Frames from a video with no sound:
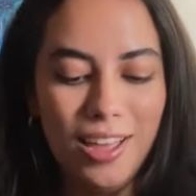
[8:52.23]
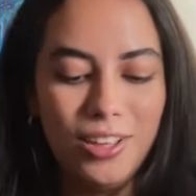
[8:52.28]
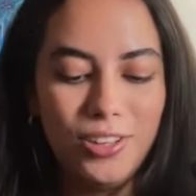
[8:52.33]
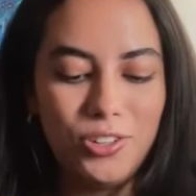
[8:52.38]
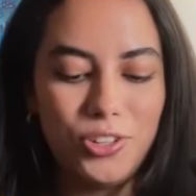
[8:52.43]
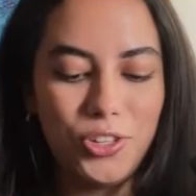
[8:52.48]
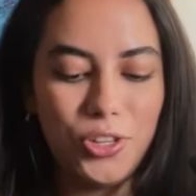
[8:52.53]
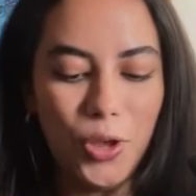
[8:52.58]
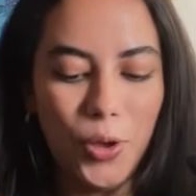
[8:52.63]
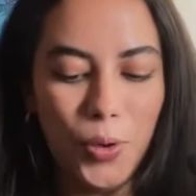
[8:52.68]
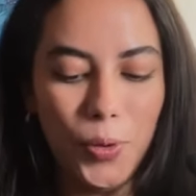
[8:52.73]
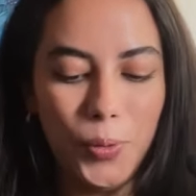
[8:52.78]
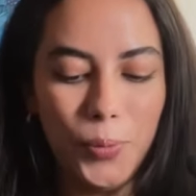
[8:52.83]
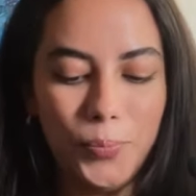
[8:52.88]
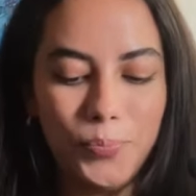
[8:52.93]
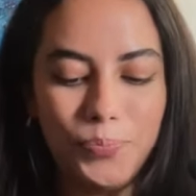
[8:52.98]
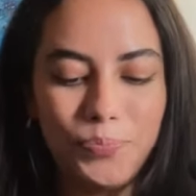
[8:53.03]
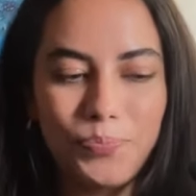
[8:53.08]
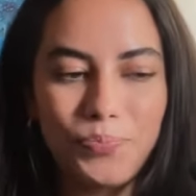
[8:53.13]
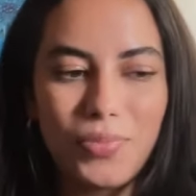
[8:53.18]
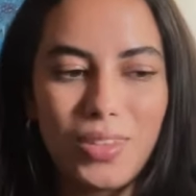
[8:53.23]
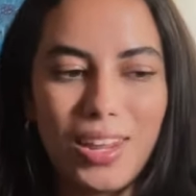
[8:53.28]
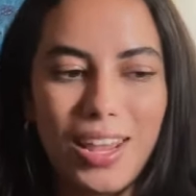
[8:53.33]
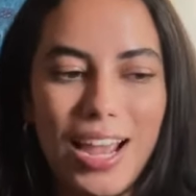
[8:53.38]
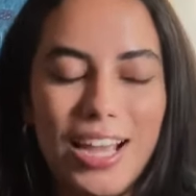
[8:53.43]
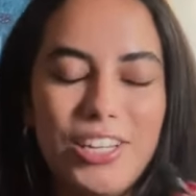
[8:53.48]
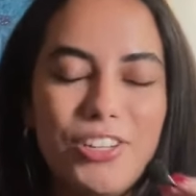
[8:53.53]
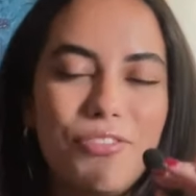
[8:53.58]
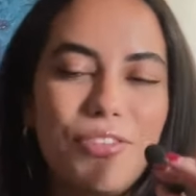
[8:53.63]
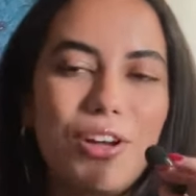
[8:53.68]
So
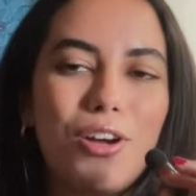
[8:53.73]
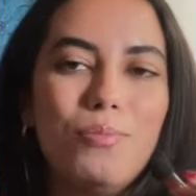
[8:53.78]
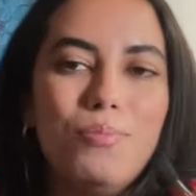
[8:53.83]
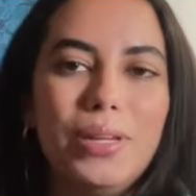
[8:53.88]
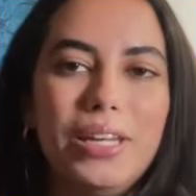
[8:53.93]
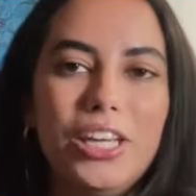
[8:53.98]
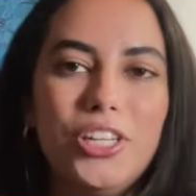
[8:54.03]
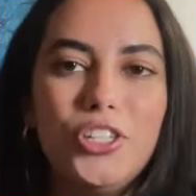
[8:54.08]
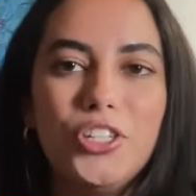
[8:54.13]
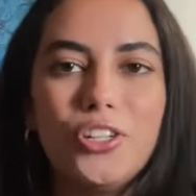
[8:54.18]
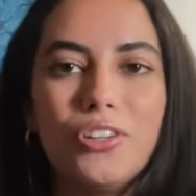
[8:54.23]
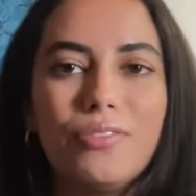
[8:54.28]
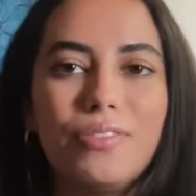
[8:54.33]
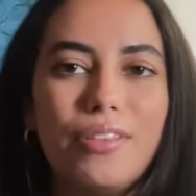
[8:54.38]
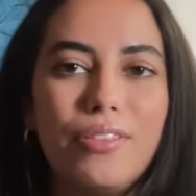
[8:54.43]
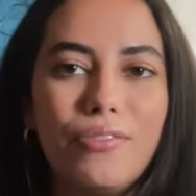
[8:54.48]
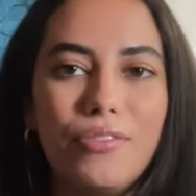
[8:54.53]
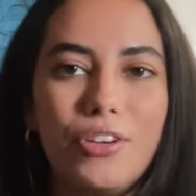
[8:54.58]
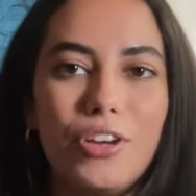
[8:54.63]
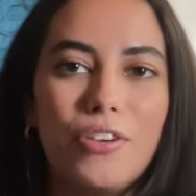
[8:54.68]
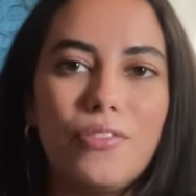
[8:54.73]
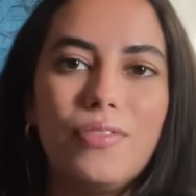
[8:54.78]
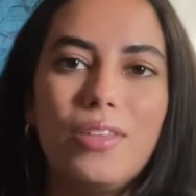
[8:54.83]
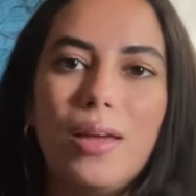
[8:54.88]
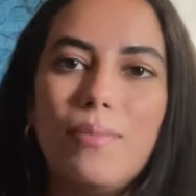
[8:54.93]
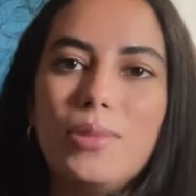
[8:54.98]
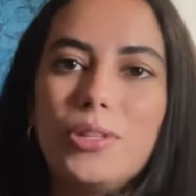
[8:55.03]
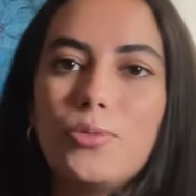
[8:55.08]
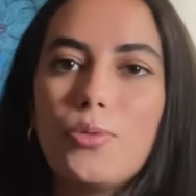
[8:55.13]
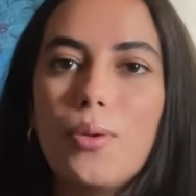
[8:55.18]
kind of a combination of the 3 of
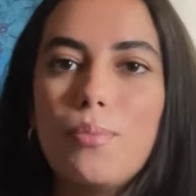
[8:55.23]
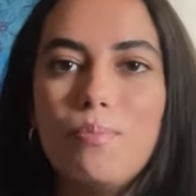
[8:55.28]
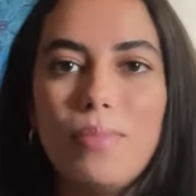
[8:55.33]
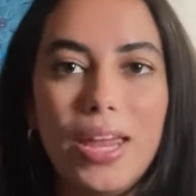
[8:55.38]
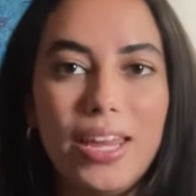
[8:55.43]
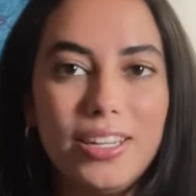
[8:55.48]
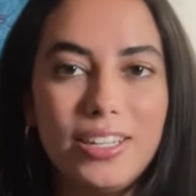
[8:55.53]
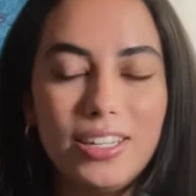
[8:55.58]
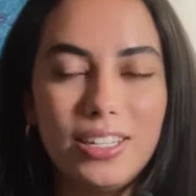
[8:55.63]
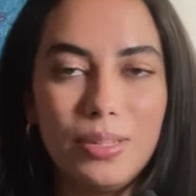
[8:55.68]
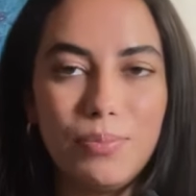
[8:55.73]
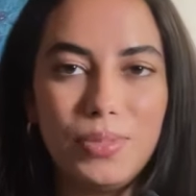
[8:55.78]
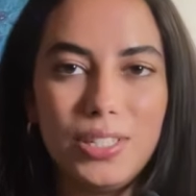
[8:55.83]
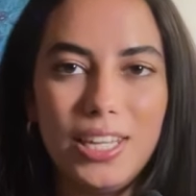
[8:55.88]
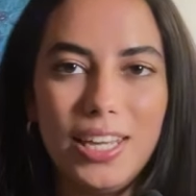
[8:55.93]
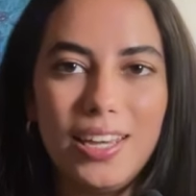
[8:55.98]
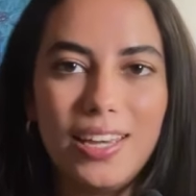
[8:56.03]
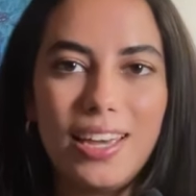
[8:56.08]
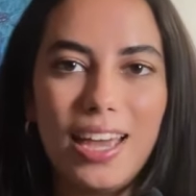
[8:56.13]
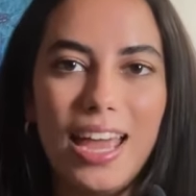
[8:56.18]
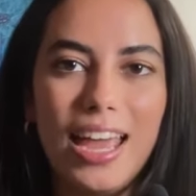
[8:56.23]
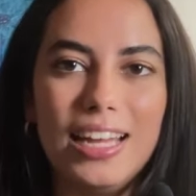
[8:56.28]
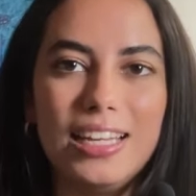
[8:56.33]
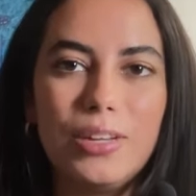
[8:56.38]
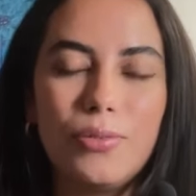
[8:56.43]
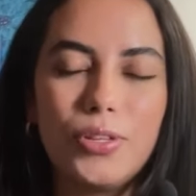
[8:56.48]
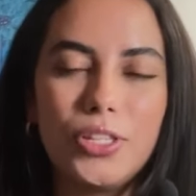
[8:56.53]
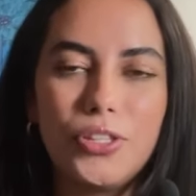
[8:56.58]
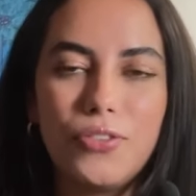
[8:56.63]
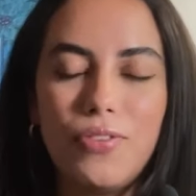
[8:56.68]
them is what made Diptyque, and it
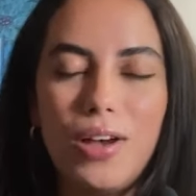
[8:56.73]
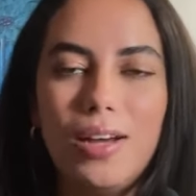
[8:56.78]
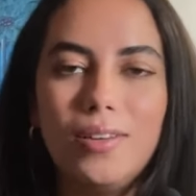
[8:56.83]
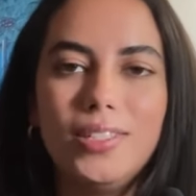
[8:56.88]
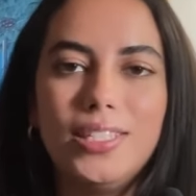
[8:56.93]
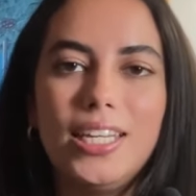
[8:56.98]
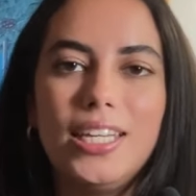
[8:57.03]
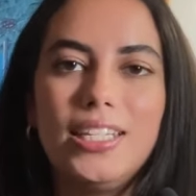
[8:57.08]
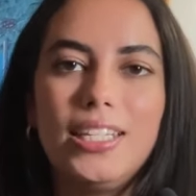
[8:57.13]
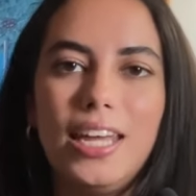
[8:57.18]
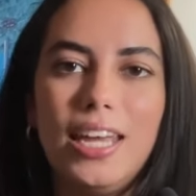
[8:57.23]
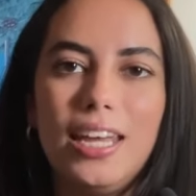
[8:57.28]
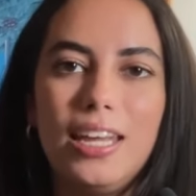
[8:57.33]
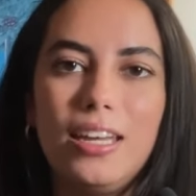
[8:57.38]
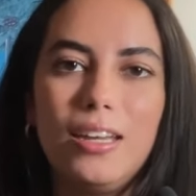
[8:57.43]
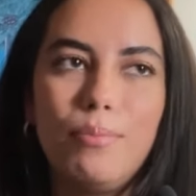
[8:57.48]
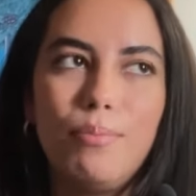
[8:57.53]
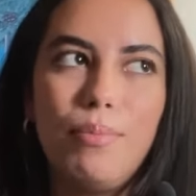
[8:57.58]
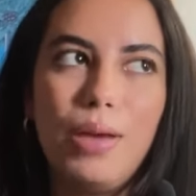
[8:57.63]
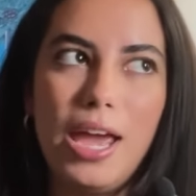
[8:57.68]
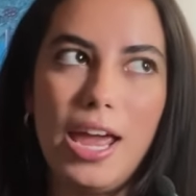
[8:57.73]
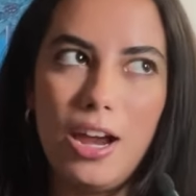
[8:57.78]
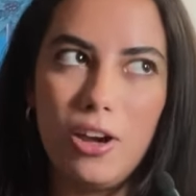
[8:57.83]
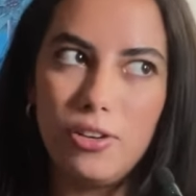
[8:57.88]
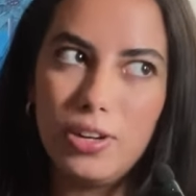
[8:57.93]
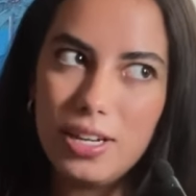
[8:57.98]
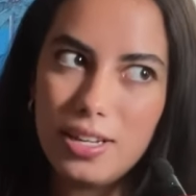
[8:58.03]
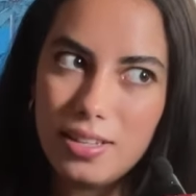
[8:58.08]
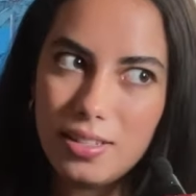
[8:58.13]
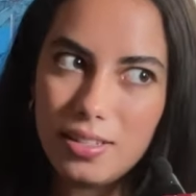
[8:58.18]
was founded in
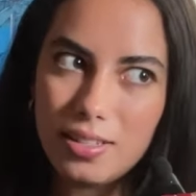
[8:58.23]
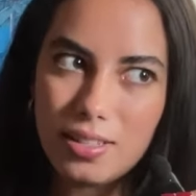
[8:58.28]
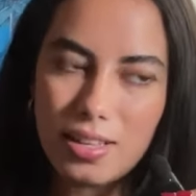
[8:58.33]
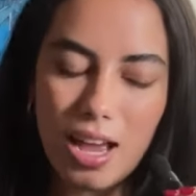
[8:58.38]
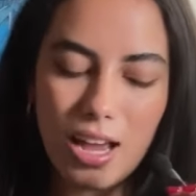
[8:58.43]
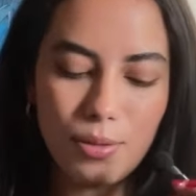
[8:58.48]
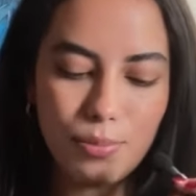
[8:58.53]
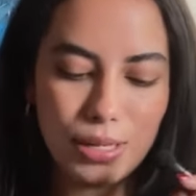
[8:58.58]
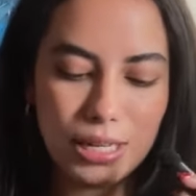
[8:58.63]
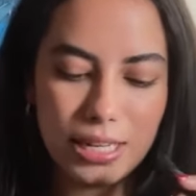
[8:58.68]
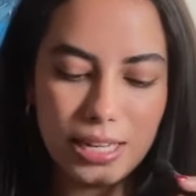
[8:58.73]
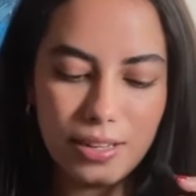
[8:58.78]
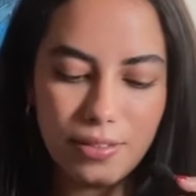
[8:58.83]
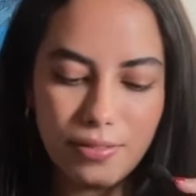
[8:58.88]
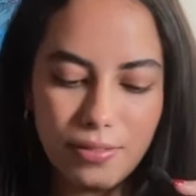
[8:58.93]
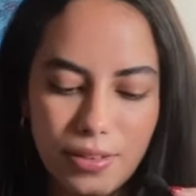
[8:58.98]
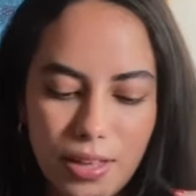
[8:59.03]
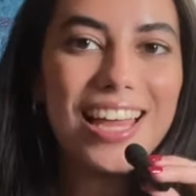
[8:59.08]
Paris, I believe.